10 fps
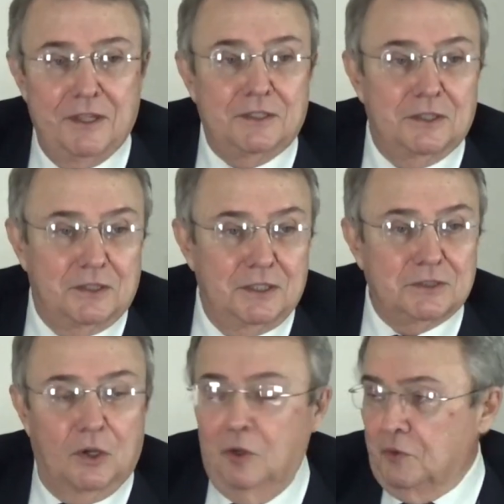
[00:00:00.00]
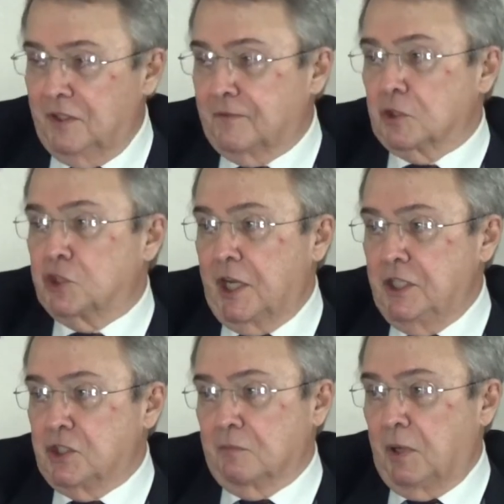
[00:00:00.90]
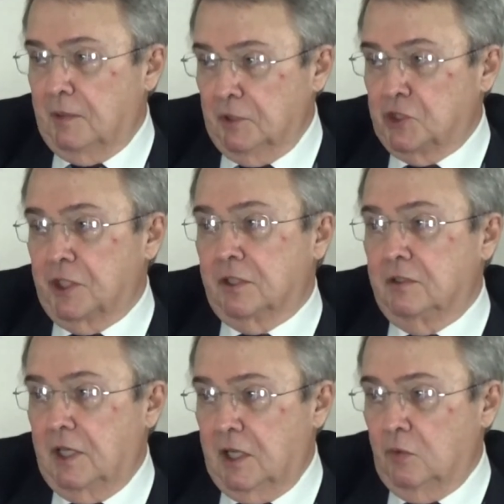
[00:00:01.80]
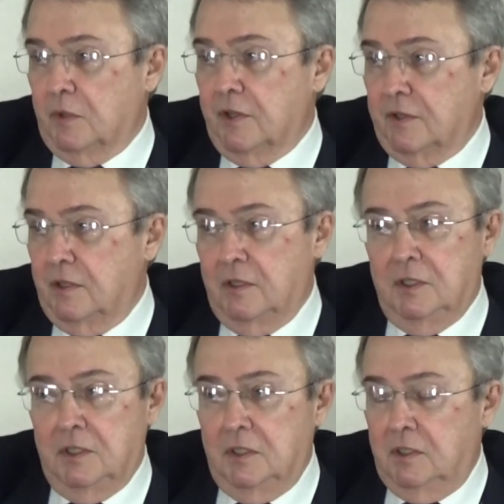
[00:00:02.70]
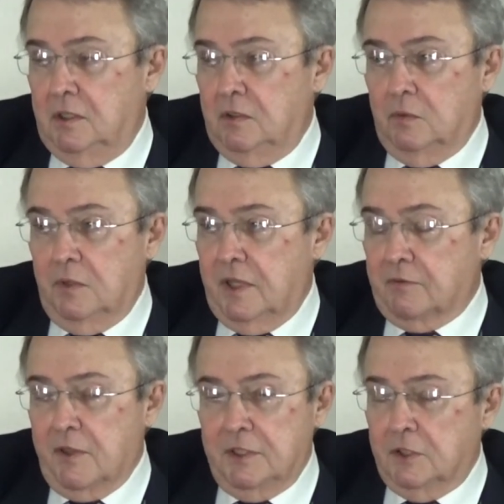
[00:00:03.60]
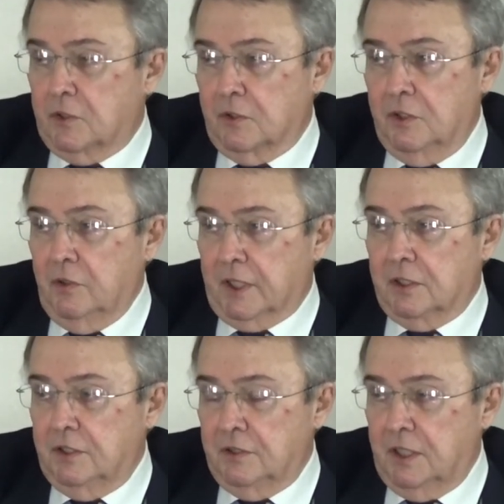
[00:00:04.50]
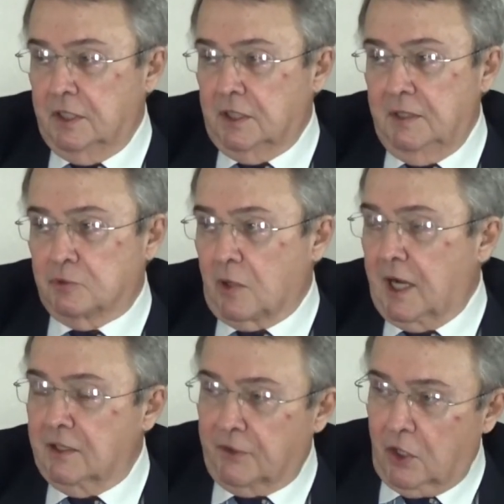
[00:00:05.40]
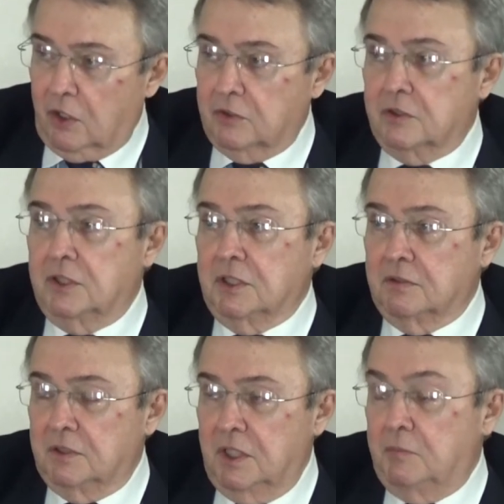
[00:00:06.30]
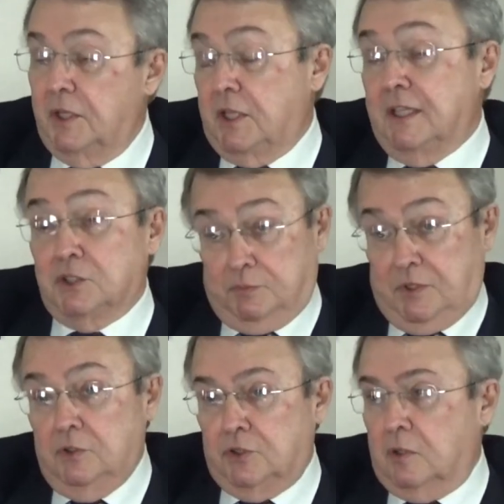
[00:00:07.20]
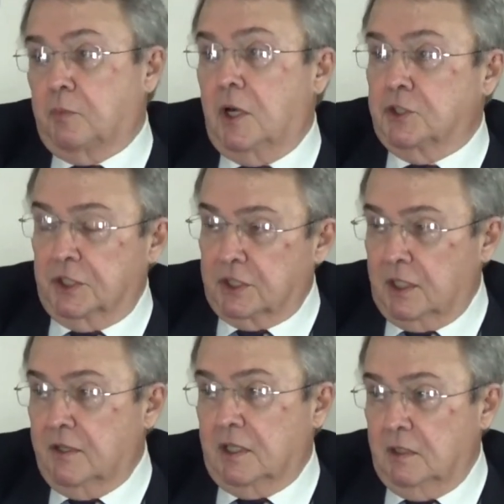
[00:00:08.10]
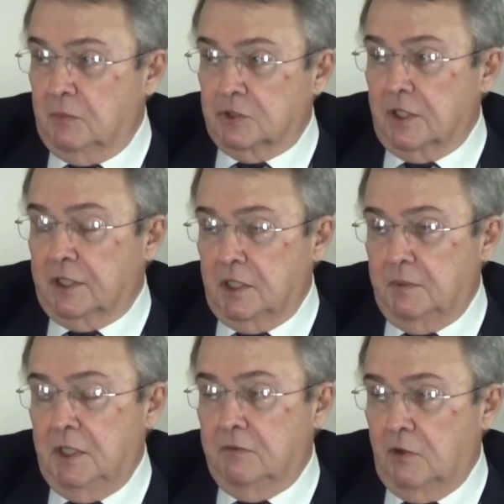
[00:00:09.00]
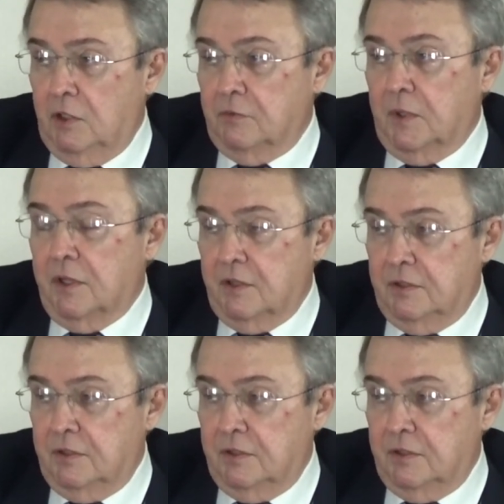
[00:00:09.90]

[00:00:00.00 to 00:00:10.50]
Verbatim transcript: I think that it's a whole different change in publishing now with with everything that they're doing. You yeah. can't keep track of it all. You know? Right, and but that's those are the projects that I think I'm most likely to be involved with.